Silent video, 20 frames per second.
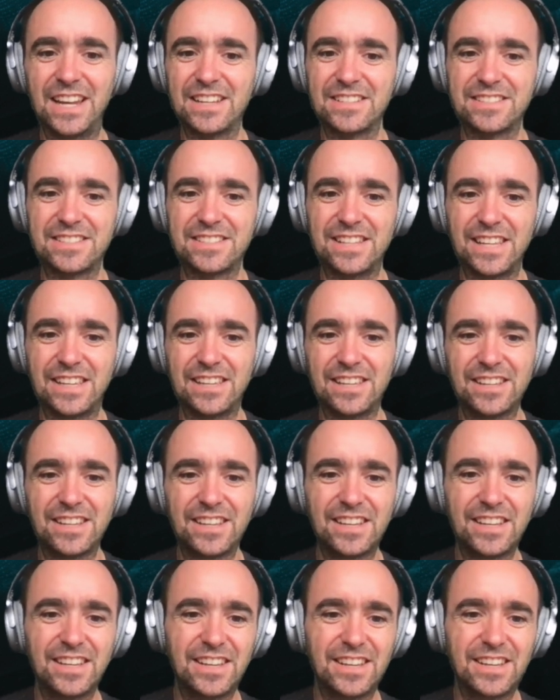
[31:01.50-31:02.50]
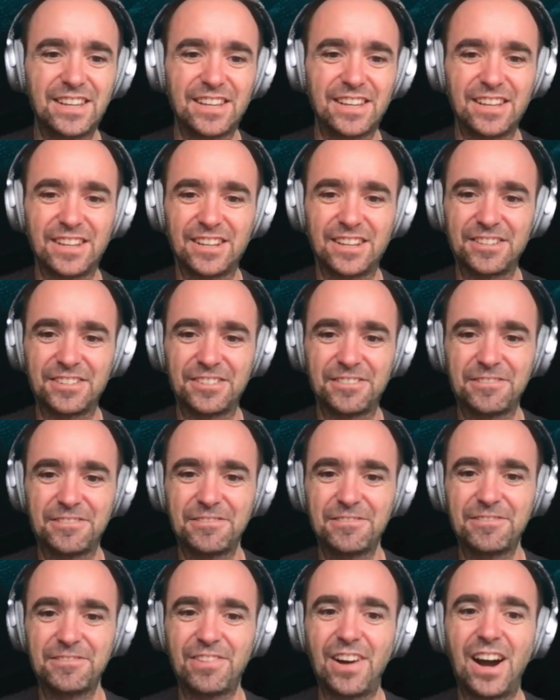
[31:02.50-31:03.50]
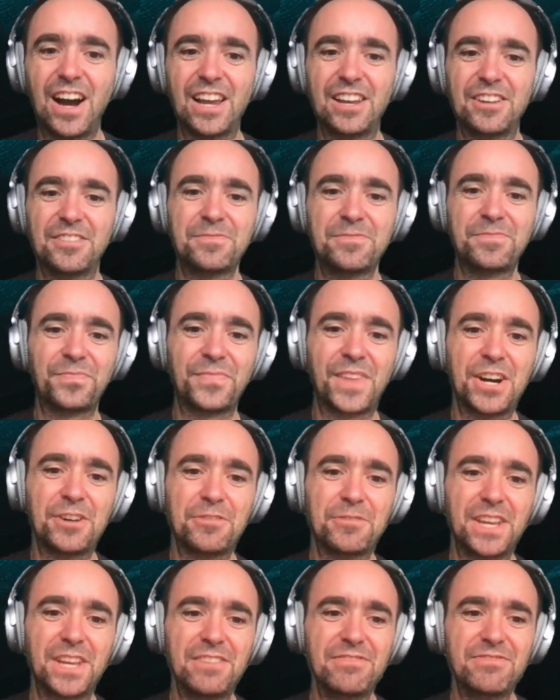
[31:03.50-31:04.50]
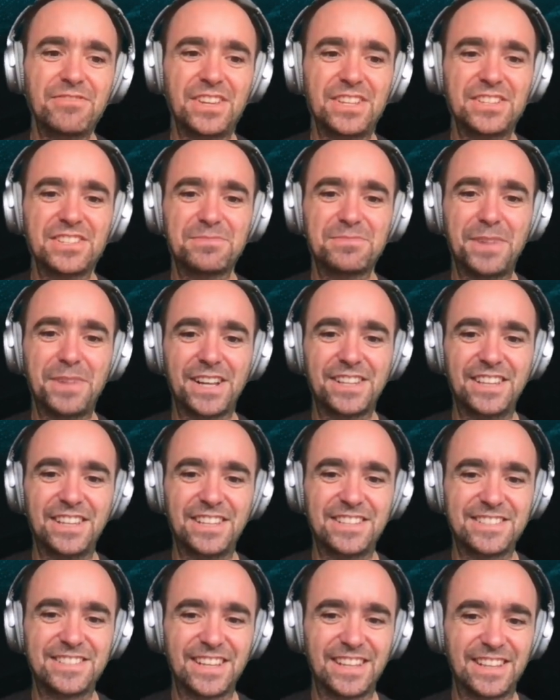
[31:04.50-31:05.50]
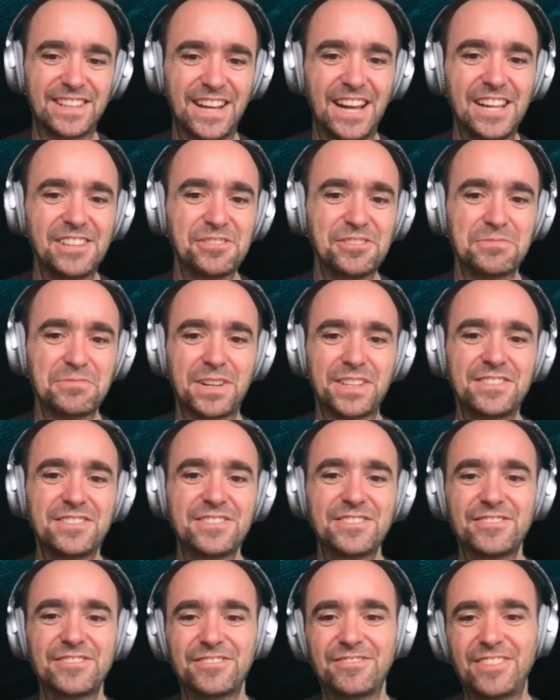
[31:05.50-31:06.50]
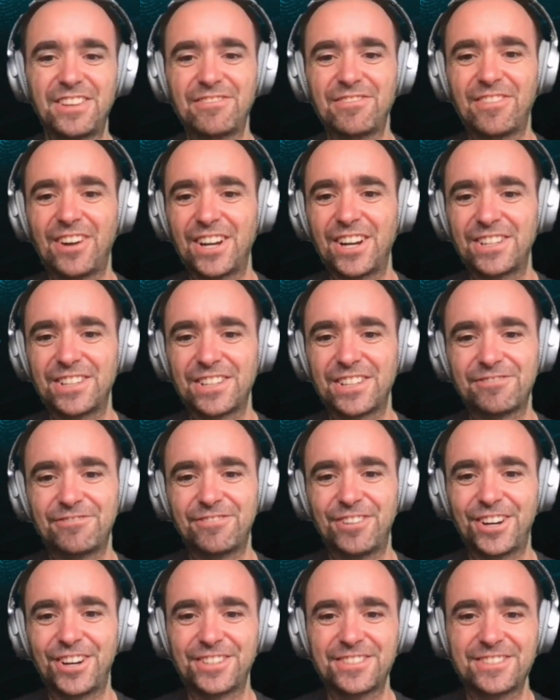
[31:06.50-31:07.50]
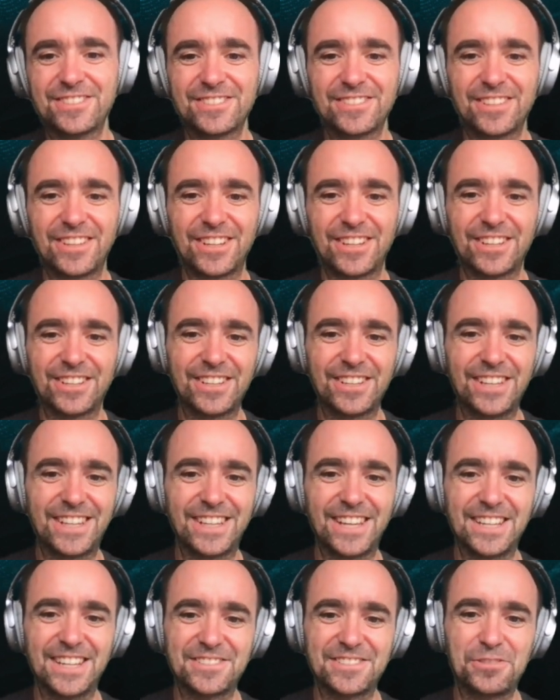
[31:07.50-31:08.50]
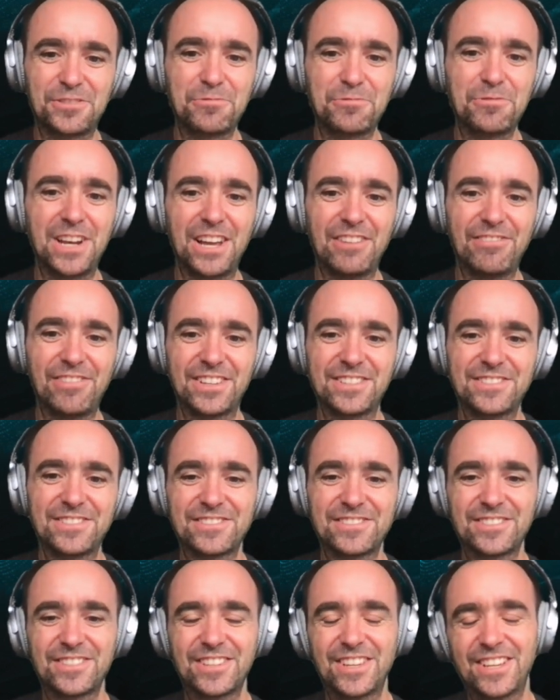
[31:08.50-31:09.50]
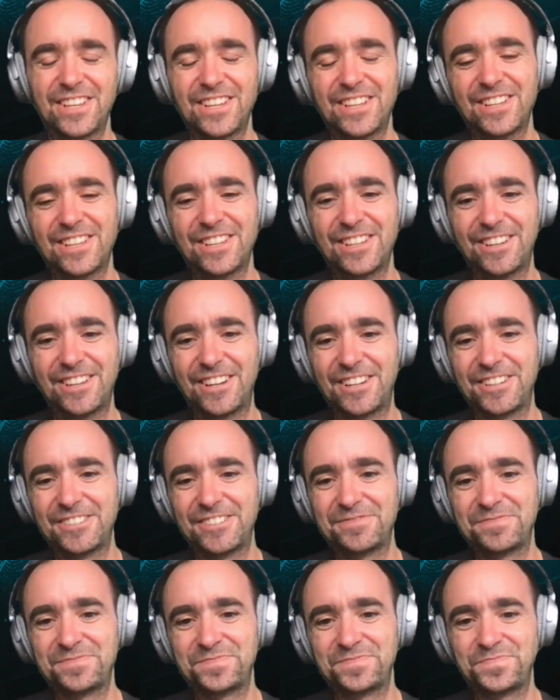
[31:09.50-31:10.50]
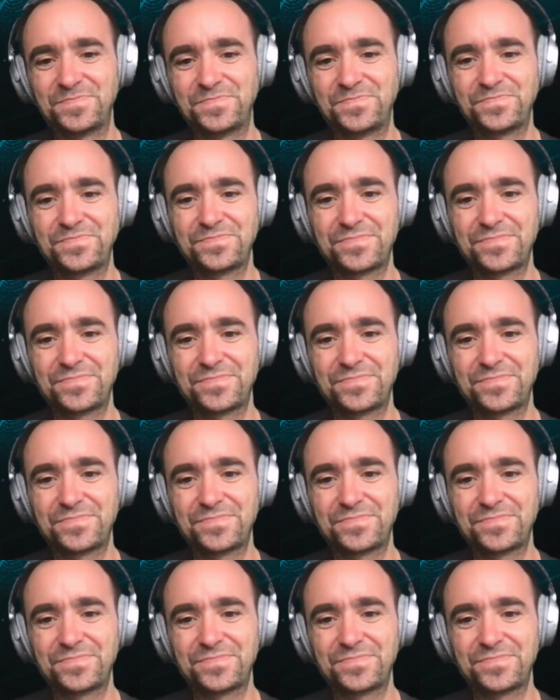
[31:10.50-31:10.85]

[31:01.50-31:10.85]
LSD file. Now, if we inspect its entitlements, we find that once it has a null FS entitlement,